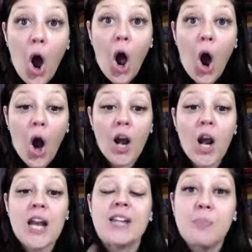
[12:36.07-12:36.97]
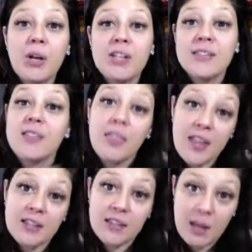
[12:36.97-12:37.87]
are experiencing the
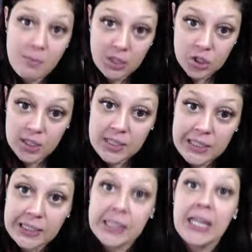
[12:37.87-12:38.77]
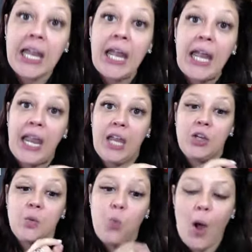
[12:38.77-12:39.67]
things that I mentioned and
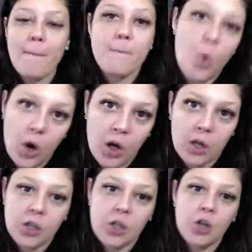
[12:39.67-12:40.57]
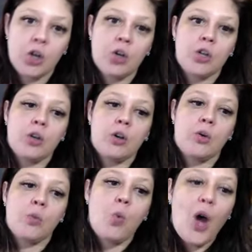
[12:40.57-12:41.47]
you want more,
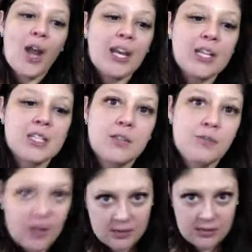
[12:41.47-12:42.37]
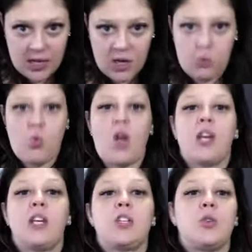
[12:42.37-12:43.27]
you're wanting to fix it, you're
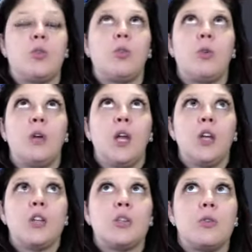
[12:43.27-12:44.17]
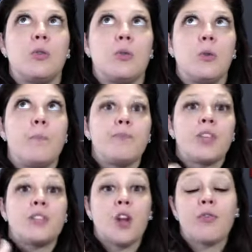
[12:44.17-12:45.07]
wanting to
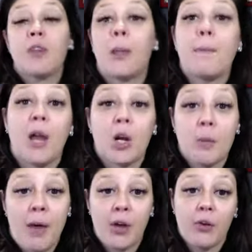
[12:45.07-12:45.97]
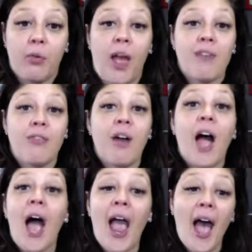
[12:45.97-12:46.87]
start feeling better about your life,
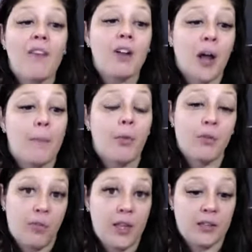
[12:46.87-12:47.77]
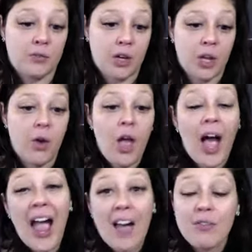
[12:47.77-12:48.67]
I have a couple of things for you.
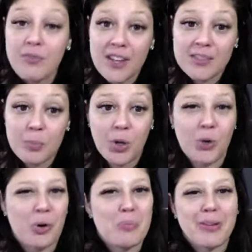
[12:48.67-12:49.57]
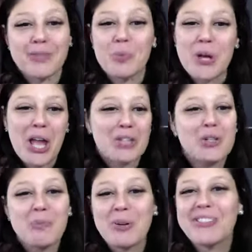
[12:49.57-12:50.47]
I have a Facebook group. It's
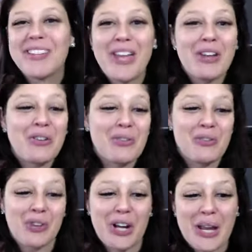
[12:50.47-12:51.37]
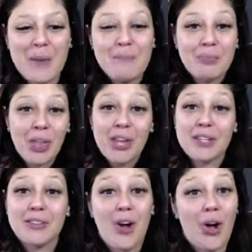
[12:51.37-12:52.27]
100% free.
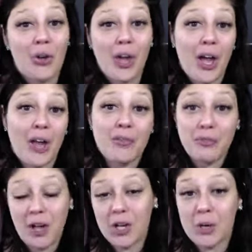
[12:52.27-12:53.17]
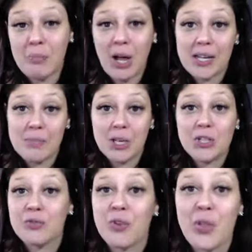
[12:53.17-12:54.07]
It's called Unfuck Your Body
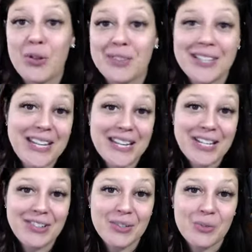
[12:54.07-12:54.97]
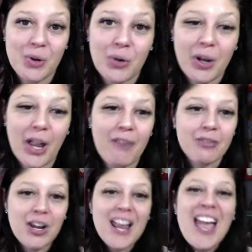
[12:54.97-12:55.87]
Image for those in eating disorder
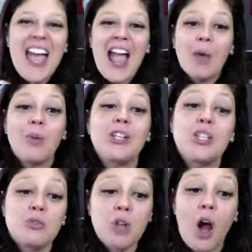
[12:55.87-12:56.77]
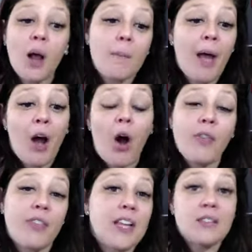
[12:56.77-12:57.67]
recovery. And we do talk
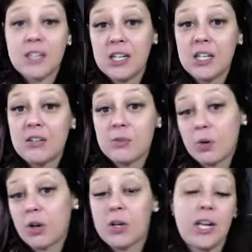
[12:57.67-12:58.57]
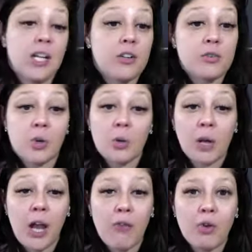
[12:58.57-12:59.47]
about things eating disorder and eating disorder
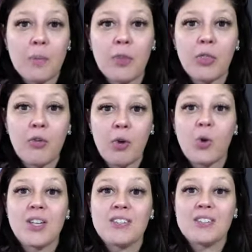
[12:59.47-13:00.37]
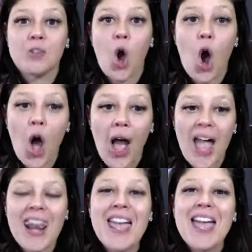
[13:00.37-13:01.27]
recovery, but the focus is
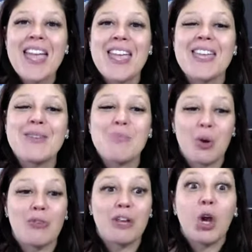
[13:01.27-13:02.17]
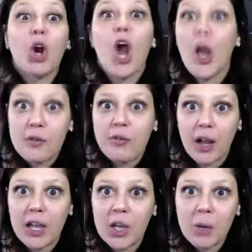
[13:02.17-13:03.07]
on improving or
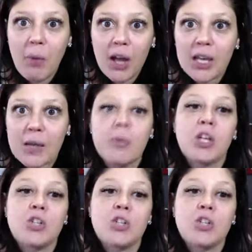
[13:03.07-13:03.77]
unfucking your body image,